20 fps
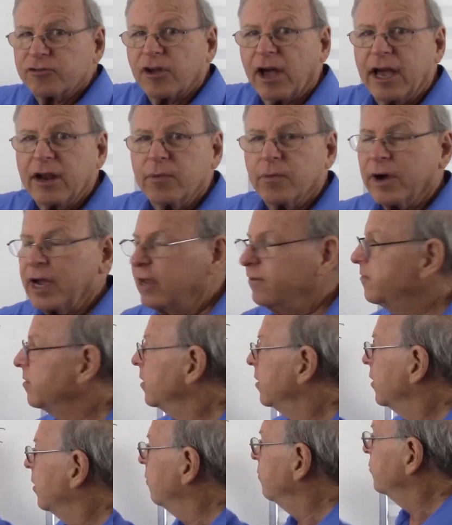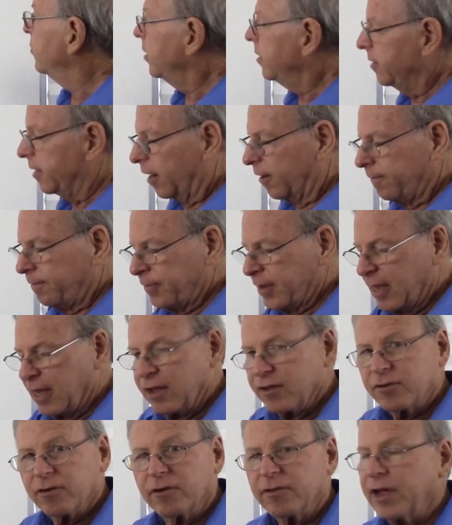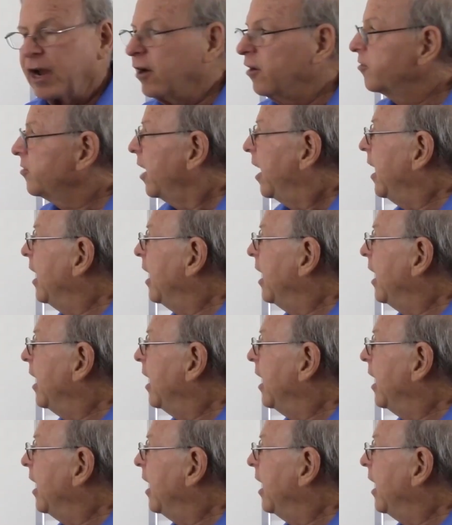sine wave goes in there. So there's